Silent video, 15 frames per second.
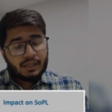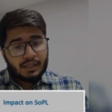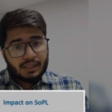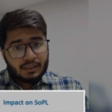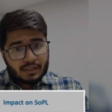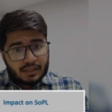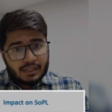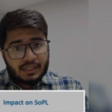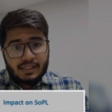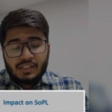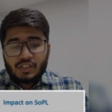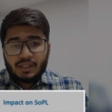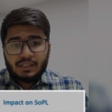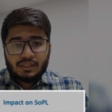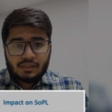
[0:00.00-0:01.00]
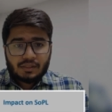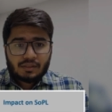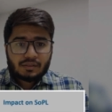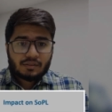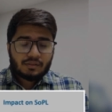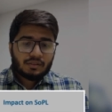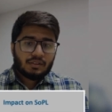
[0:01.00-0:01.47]
in the initial
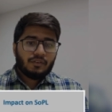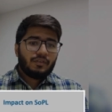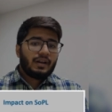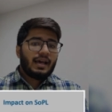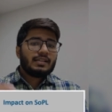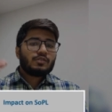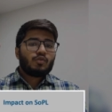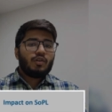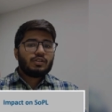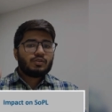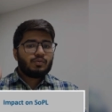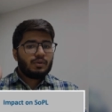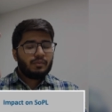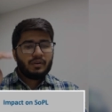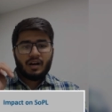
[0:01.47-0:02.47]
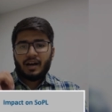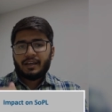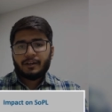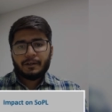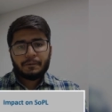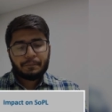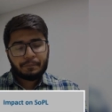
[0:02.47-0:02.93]
years, the finance cost will be
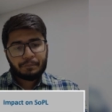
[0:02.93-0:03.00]
higher